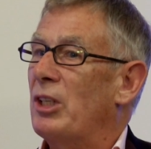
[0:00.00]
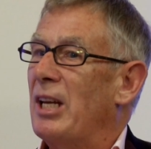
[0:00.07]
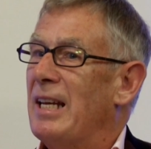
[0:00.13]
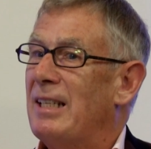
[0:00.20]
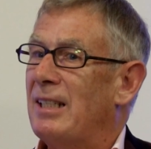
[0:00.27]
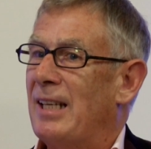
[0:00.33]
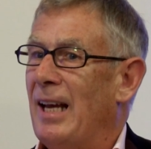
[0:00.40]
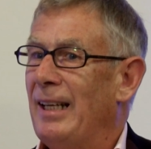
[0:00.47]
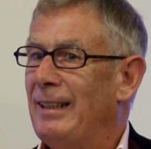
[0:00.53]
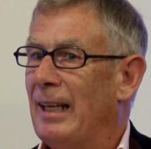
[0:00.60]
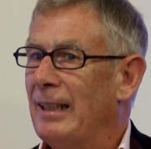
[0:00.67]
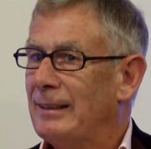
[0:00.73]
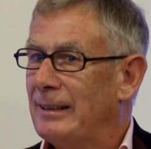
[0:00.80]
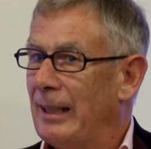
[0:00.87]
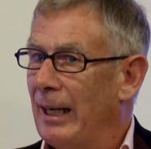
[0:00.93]
He said
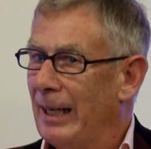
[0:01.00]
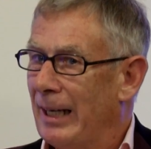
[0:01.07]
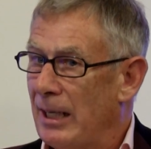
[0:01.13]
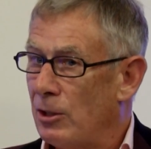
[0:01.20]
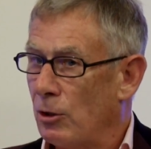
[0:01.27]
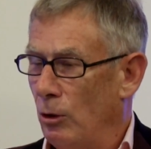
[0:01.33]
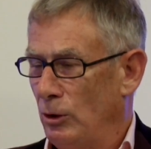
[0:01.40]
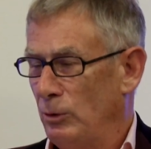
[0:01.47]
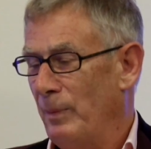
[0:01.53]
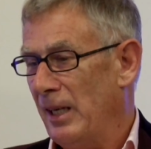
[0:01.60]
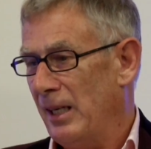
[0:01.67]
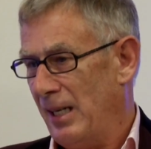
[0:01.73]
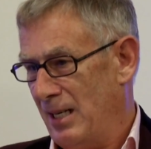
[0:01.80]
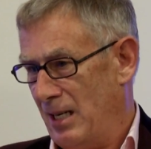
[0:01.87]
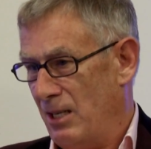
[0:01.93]
that, he told me
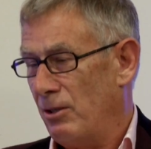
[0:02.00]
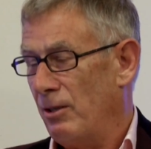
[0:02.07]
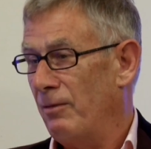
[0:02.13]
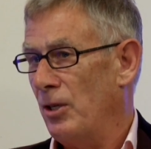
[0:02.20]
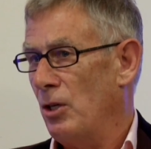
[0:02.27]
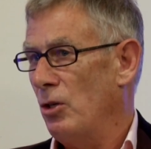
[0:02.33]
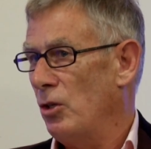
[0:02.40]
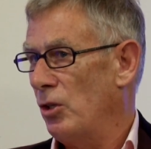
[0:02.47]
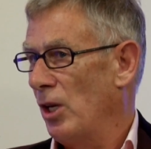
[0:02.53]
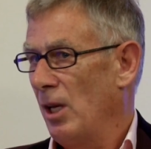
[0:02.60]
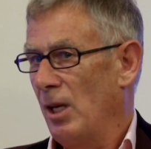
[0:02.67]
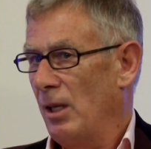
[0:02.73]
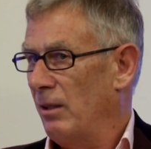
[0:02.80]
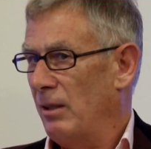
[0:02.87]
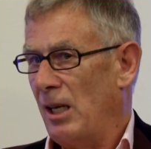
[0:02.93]
in interviews
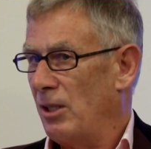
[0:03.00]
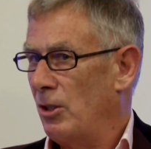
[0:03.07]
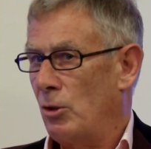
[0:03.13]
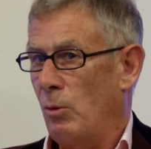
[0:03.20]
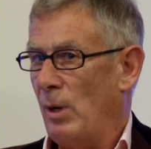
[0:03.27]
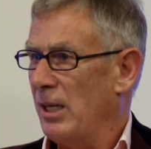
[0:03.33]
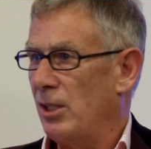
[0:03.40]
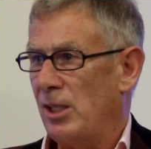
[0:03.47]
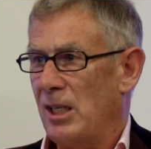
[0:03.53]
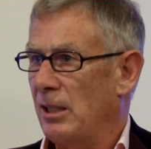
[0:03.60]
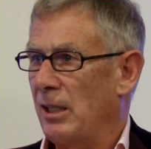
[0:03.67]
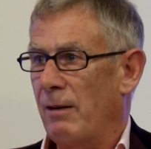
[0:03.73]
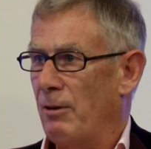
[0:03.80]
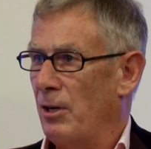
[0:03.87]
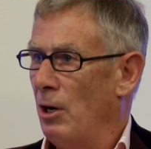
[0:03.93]
that twice he'd
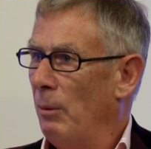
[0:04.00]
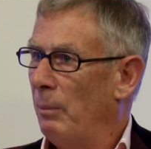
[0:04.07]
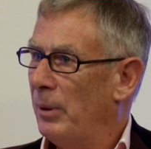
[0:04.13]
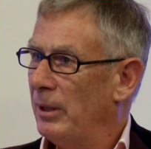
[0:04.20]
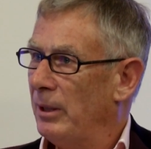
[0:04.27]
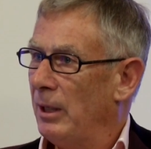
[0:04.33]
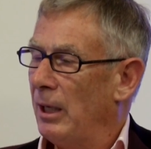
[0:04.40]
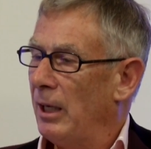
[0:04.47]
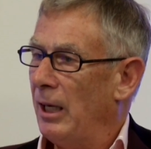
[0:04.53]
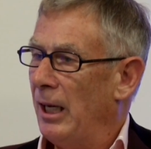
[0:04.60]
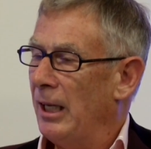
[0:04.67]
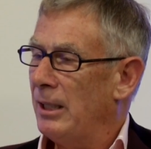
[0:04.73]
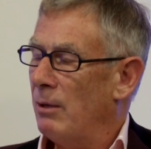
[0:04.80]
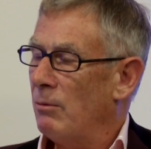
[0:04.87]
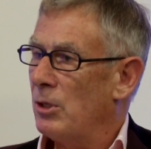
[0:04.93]
given up,
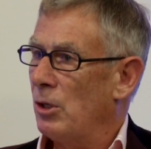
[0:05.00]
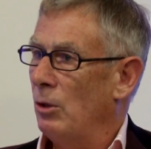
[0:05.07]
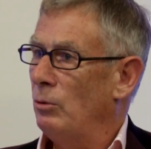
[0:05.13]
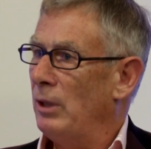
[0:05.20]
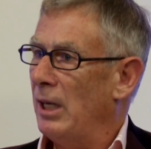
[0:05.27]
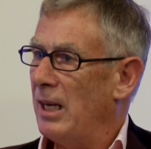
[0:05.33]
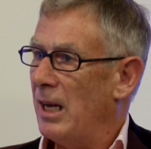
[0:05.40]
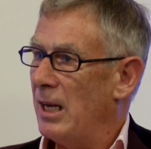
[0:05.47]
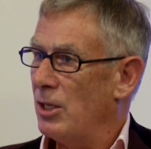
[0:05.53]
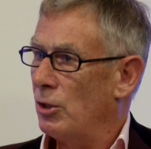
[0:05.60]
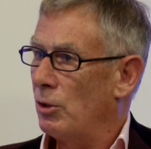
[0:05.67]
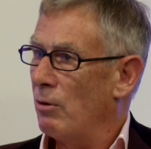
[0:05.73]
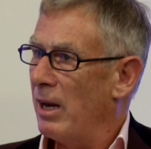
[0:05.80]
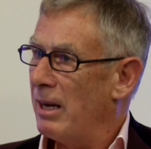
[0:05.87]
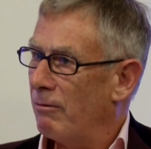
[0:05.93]
and it was only his
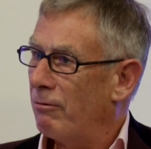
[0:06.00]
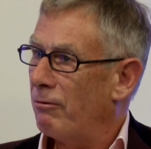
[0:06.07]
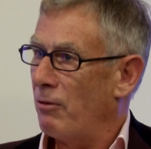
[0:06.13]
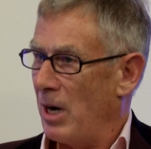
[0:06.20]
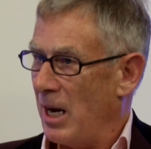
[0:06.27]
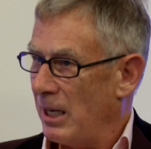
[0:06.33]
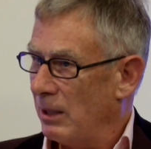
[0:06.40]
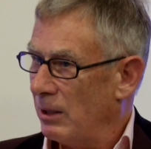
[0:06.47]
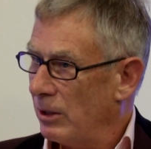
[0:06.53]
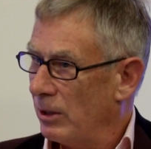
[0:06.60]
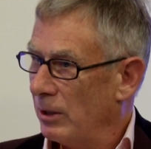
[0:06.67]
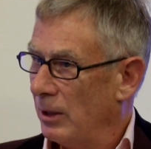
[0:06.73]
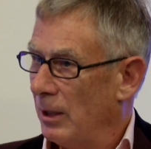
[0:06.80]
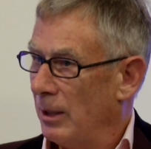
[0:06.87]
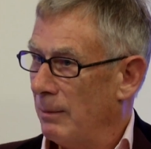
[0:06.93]
great friend,
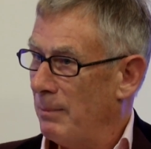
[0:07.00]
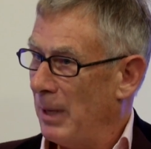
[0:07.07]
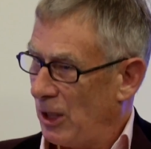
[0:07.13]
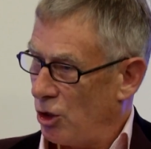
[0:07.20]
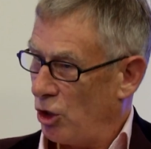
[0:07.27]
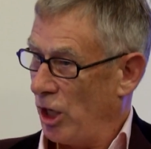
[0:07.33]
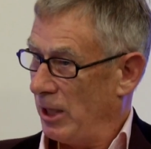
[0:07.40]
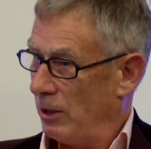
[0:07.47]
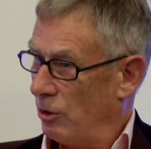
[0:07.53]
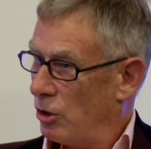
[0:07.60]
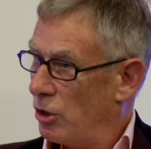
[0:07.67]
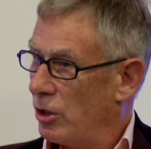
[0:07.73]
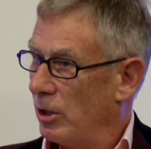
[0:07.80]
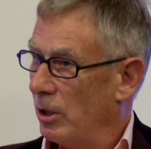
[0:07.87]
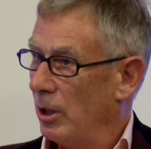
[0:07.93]
Mick
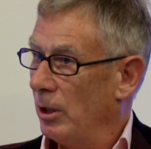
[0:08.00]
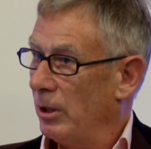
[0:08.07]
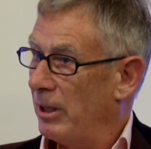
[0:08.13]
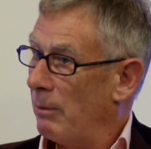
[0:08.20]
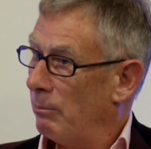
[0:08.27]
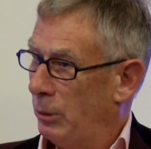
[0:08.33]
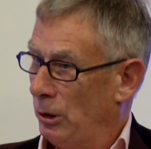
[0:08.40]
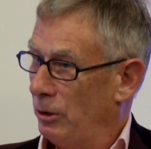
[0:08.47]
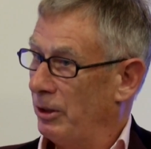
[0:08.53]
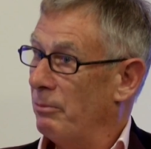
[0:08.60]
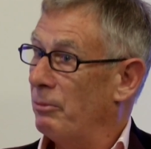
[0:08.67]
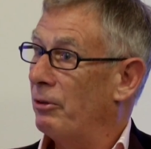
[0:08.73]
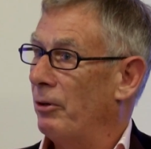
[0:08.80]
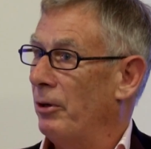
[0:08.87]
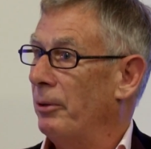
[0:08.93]
Shields, that pulled him
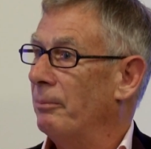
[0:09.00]
through.